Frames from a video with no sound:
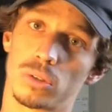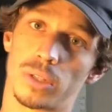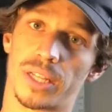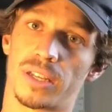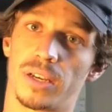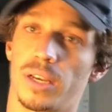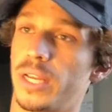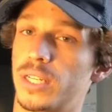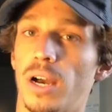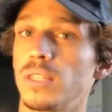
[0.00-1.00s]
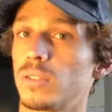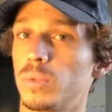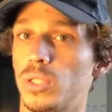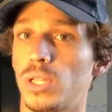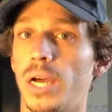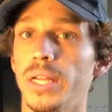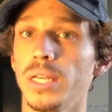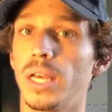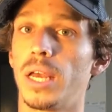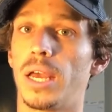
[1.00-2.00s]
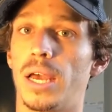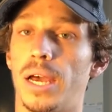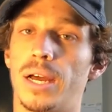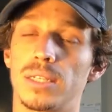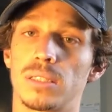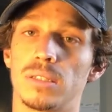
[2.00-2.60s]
like the enticer, was starting. And asked